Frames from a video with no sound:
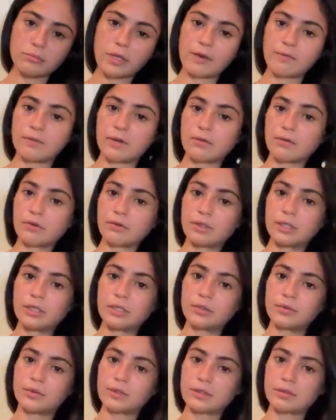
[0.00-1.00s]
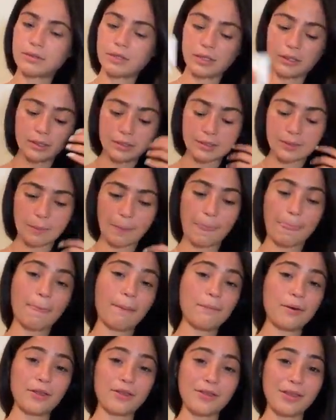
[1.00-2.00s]
I've never really used these,
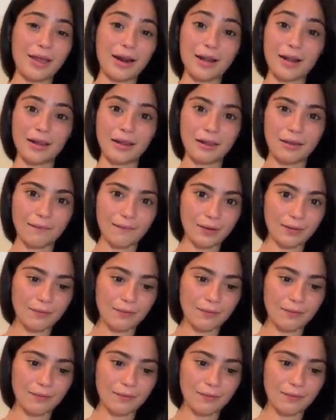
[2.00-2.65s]
but in that I love,